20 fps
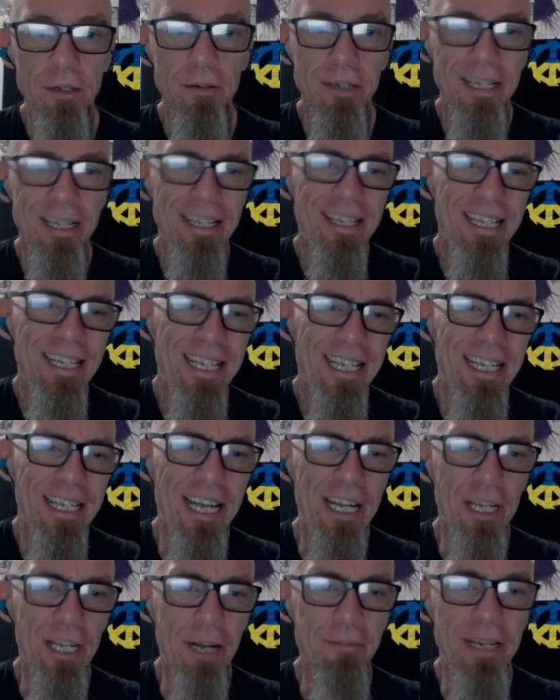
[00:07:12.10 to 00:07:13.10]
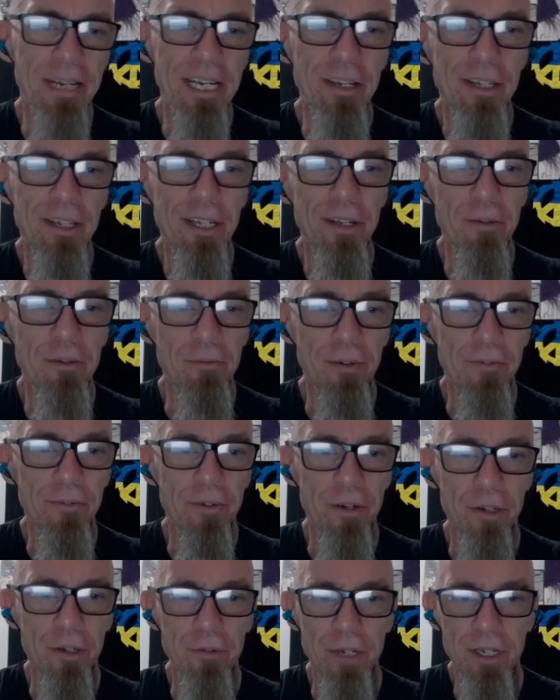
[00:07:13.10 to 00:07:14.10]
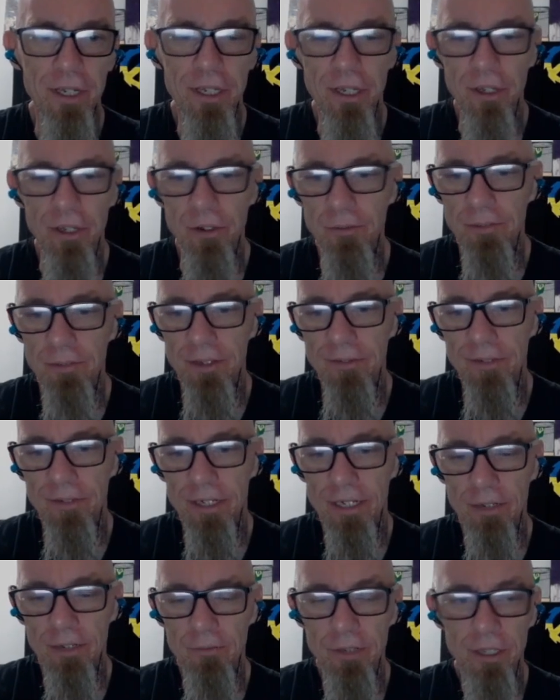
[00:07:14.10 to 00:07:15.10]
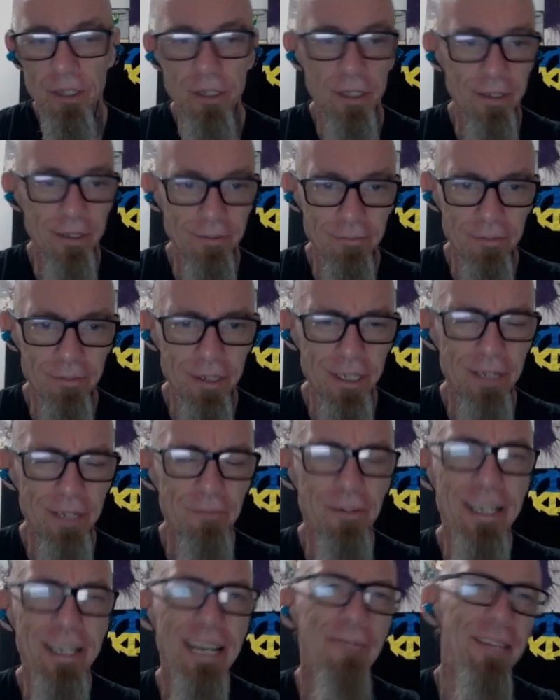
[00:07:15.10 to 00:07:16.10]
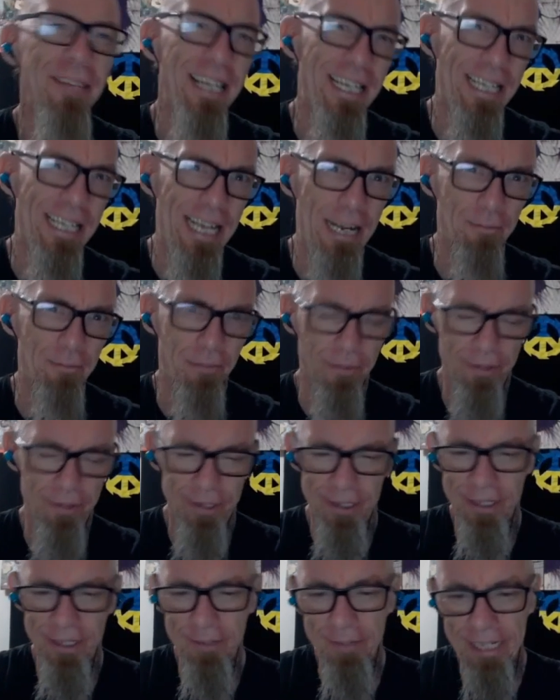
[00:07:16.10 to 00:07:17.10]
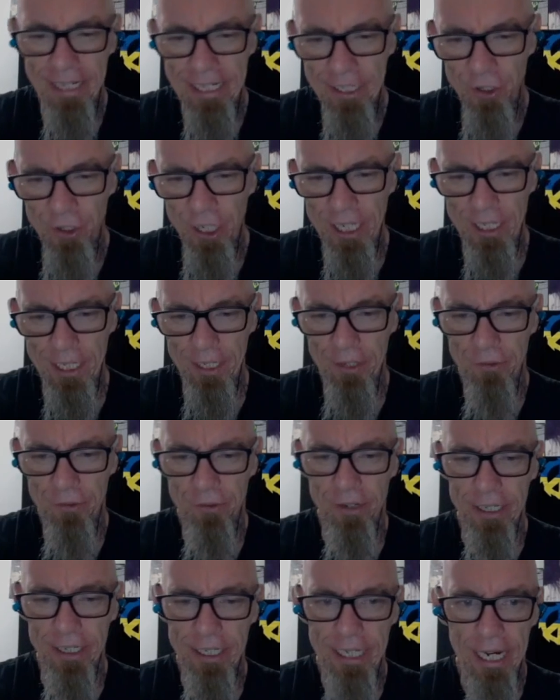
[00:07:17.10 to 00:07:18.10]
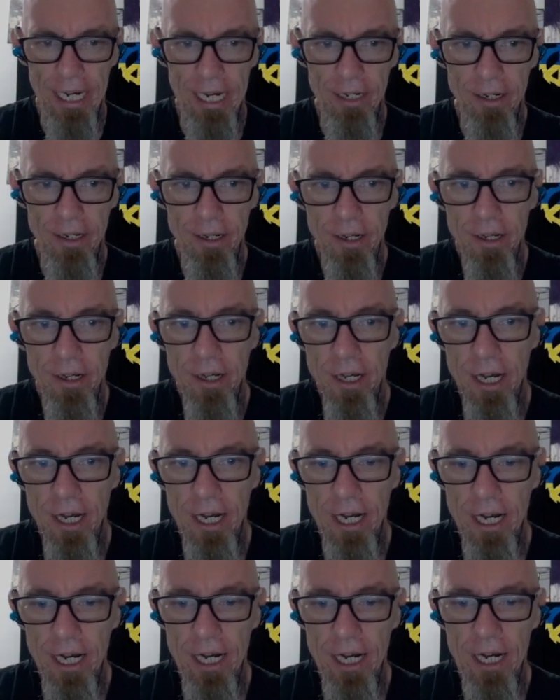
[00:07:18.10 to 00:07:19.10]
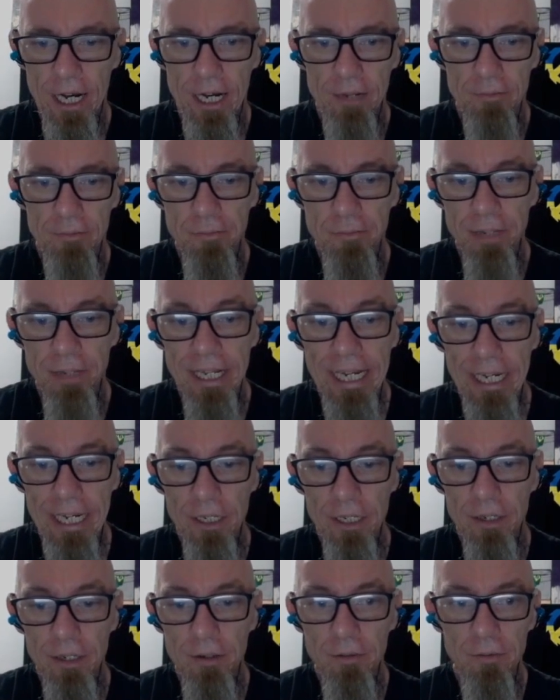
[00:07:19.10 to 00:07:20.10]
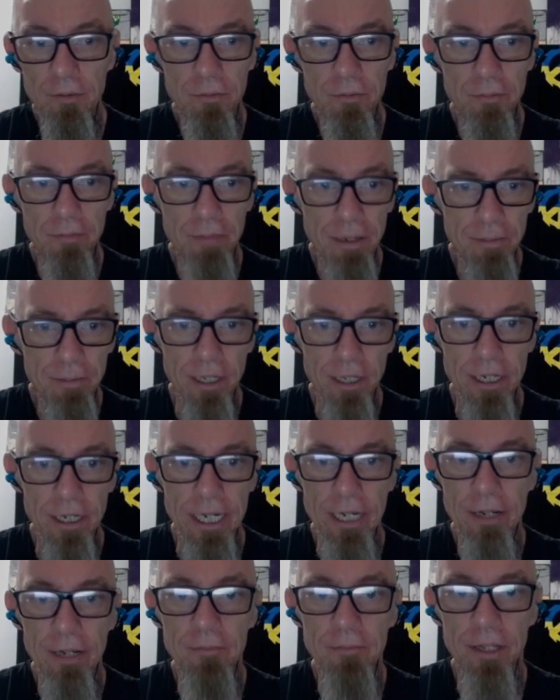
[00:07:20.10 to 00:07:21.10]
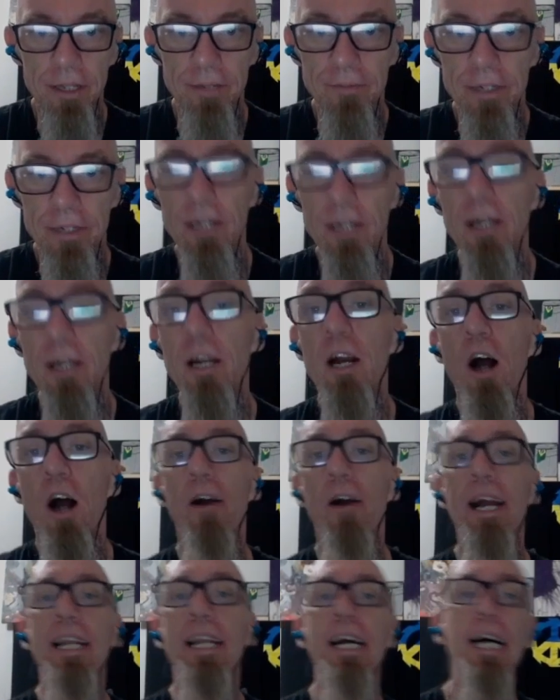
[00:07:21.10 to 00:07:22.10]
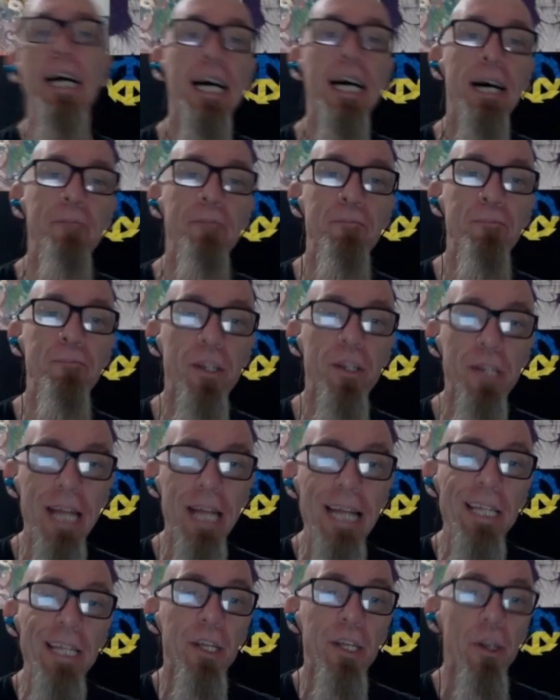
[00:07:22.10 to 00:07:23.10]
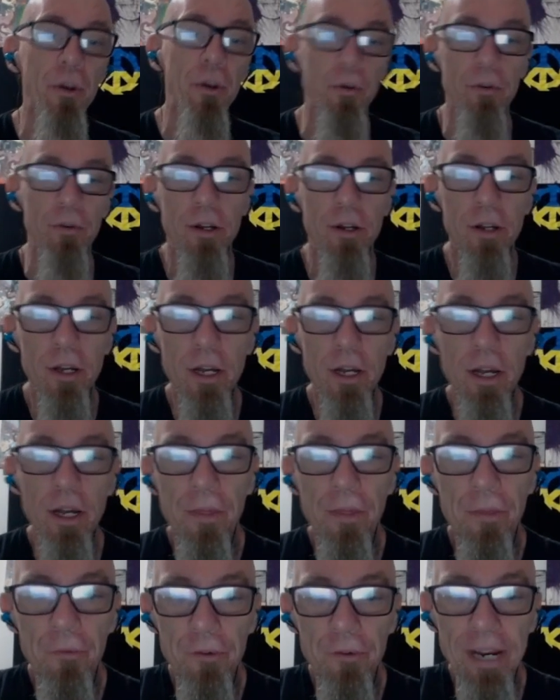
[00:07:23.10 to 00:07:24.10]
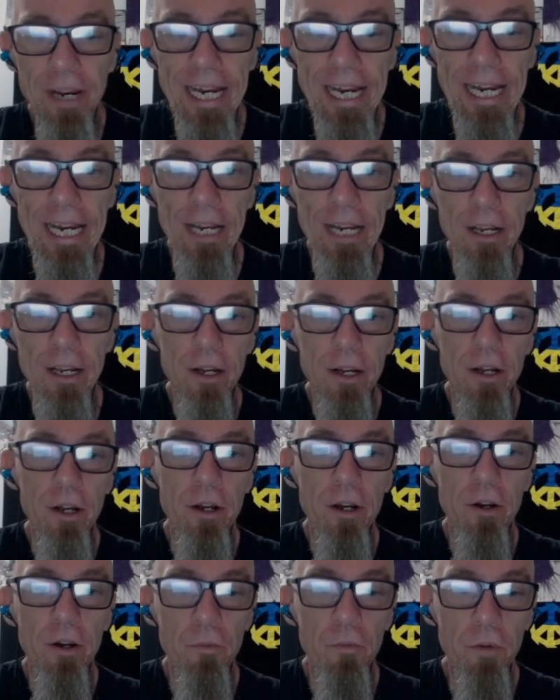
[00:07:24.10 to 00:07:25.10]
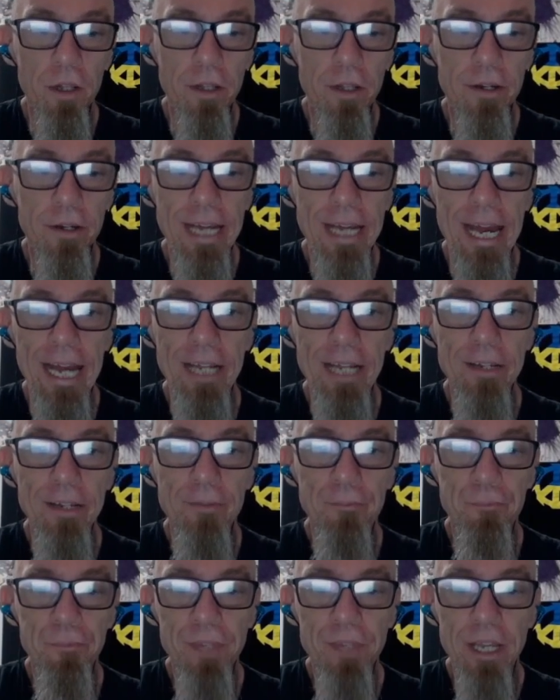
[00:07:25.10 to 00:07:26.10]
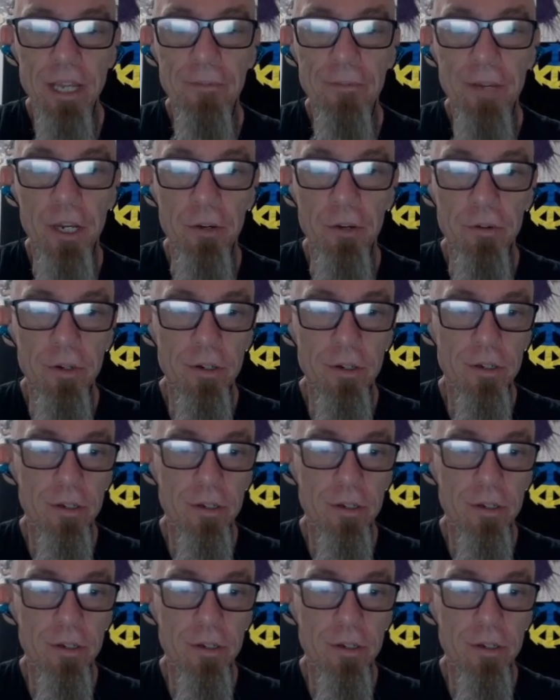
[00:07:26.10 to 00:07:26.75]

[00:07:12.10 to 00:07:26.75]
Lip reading: In this case, I mean, you'd still refer to it as two, but fuck it, we're giving examples. I mean, Jesus Christ, Ken. Please, be polite, motherfucker. All right, so that's two. Three, we'll look at a few.